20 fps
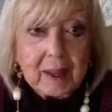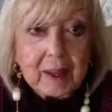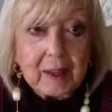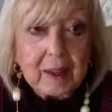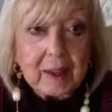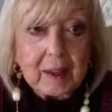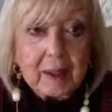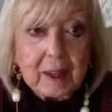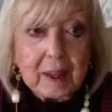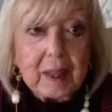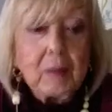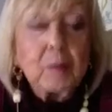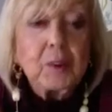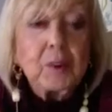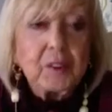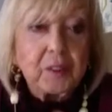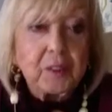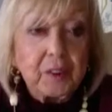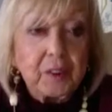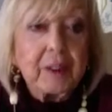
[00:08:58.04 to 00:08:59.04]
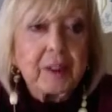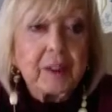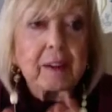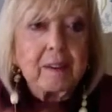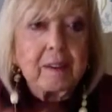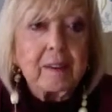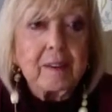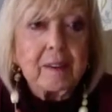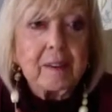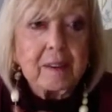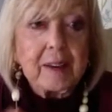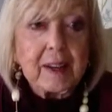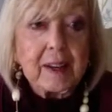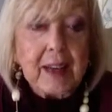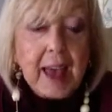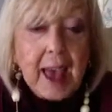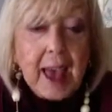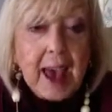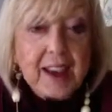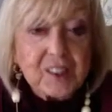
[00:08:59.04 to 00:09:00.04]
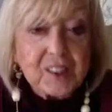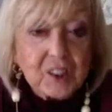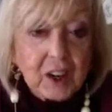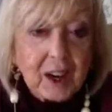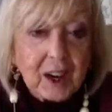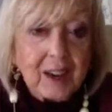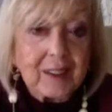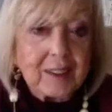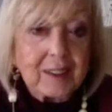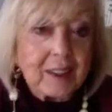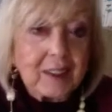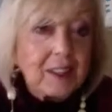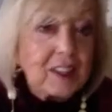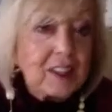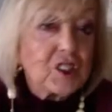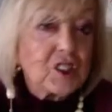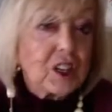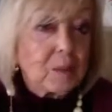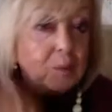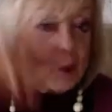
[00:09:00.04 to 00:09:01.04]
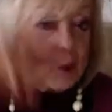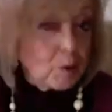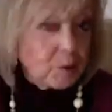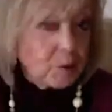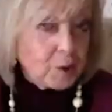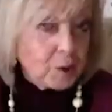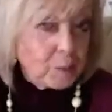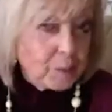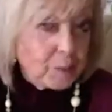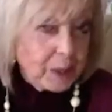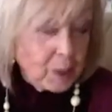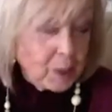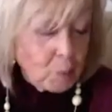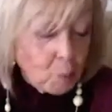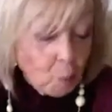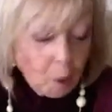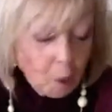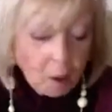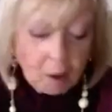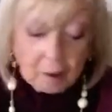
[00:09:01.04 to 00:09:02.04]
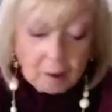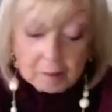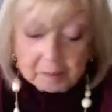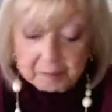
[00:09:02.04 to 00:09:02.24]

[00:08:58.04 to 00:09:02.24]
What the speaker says: he was very agile, and he jumped over a big wall.